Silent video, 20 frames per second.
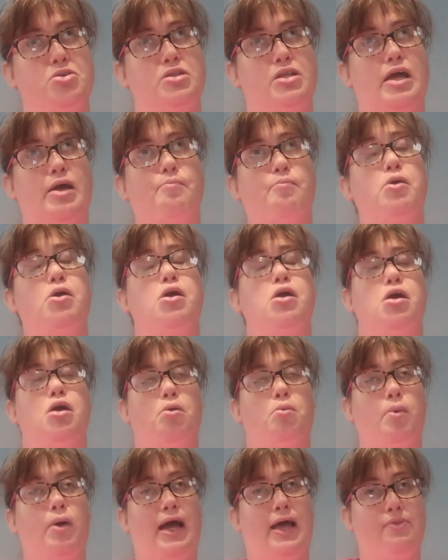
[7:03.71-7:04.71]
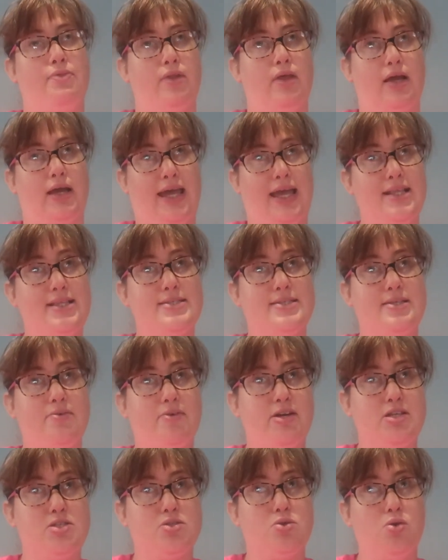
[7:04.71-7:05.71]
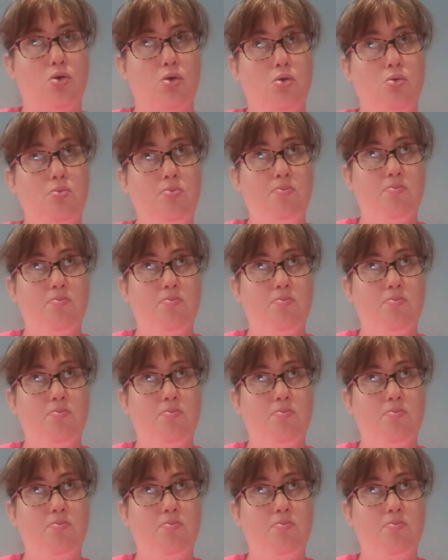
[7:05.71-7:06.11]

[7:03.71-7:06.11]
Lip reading: them when the kids are at school,